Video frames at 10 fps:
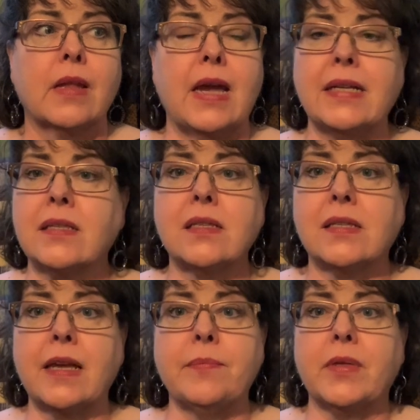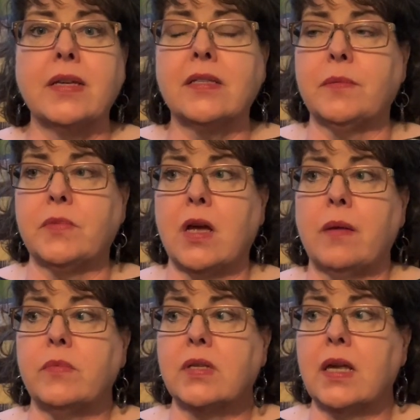it's the same thing
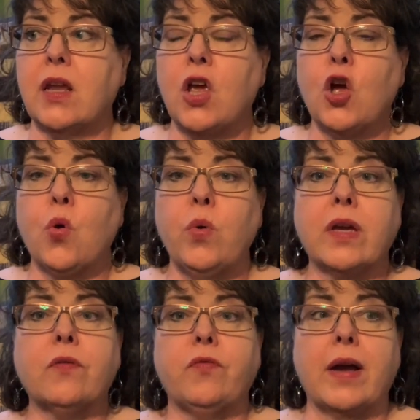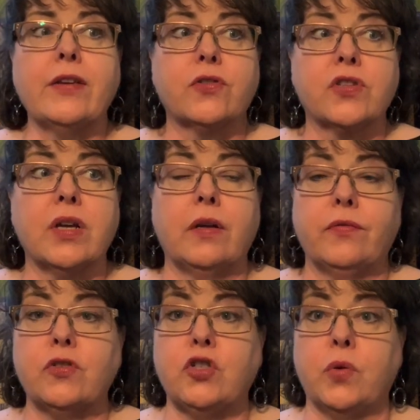sometimes that we could find
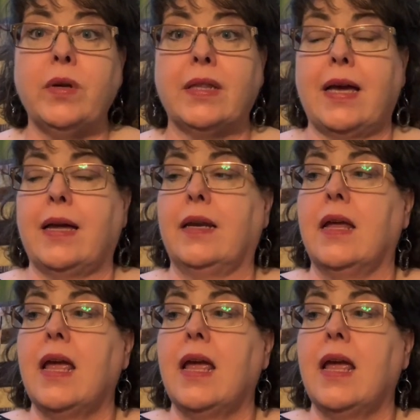ourselves doing that.